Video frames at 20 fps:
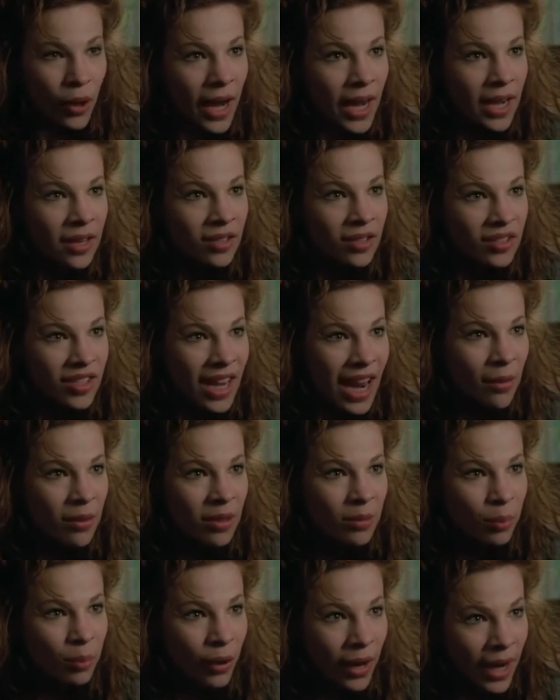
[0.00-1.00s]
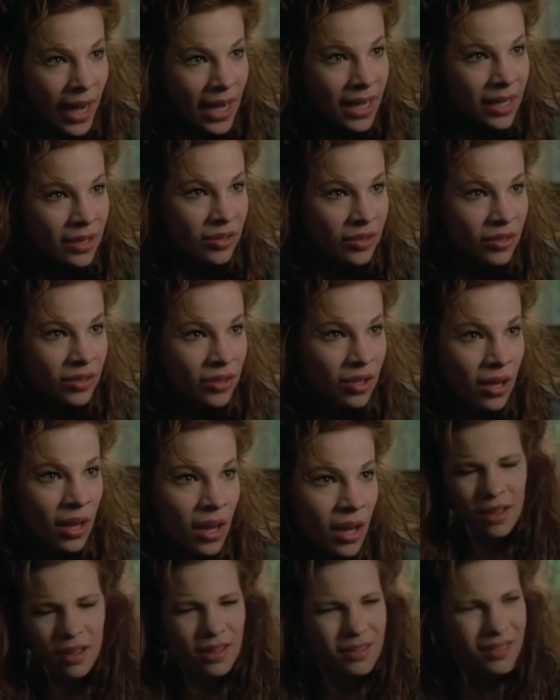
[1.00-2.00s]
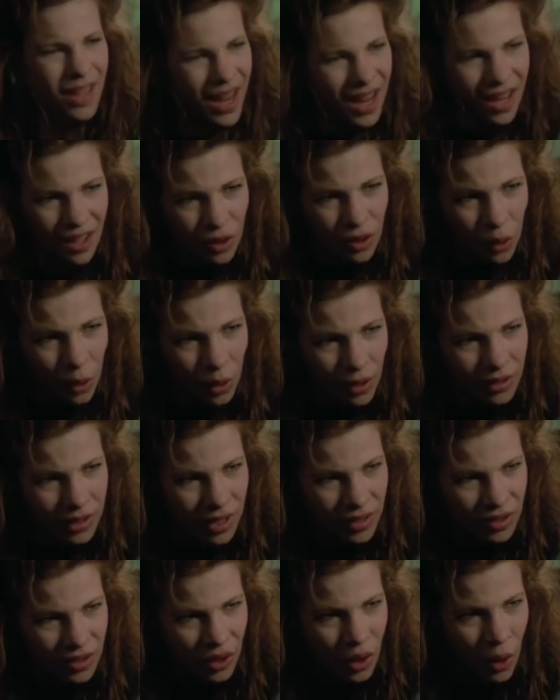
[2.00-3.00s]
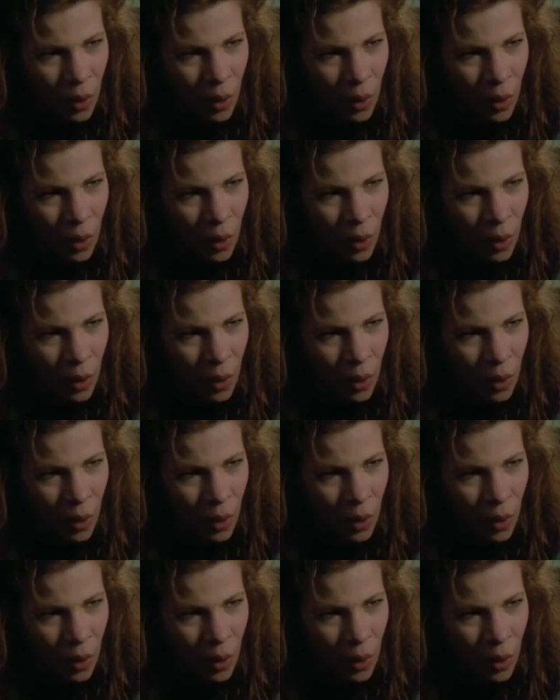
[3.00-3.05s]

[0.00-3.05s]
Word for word: Brains stay with brains. Diane Court